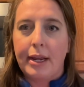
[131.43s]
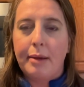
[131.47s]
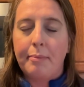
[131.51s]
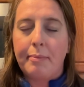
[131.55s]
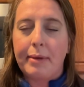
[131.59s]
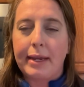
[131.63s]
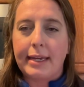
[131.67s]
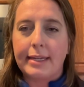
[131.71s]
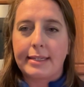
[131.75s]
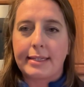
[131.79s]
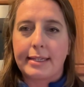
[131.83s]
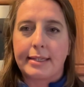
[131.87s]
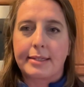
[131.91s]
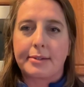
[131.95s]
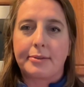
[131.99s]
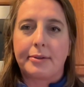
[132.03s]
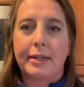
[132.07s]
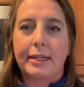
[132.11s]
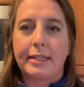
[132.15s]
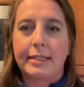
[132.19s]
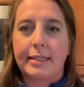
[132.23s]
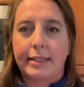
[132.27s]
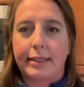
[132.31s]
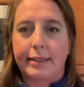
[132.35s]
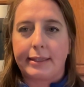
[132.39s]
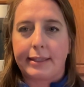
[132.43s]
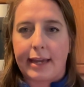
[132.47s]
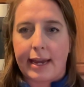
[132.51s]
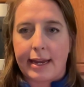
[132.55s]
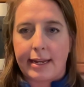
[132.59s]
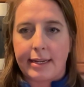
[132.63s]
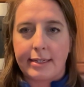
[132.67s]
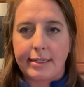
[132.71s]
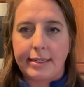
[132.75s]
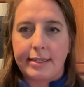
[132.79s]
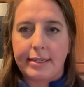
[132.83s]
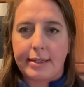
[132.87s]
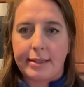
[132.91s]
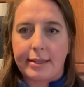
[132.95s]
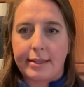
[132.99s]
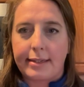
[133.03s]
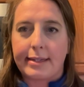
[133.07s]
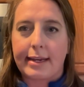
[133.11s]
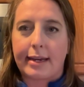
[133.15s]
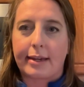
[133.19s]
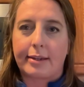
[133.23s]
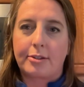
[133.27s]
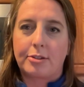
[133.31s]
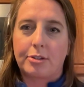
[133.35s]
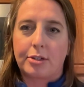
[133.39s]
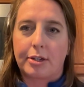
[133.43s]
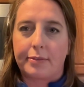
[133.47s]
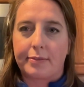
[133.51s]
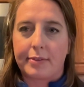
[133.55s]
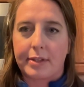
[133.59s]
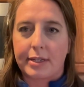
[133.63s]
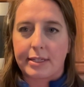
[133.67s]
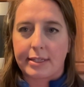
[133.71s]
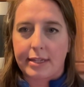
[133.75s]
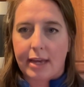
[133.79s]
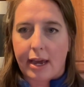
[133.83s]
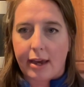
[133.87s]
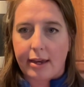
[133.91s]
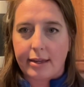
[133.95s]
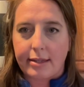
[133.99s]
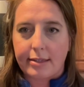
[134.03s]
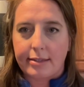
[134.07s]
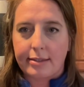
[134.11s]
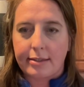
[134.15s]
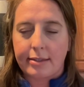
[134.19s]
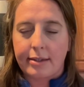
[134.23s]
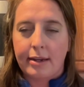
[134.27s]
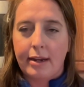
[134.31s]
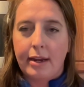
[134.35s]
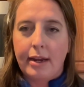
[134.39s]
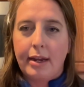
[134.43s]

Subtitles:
because it's going to lend to the texture of the sauce.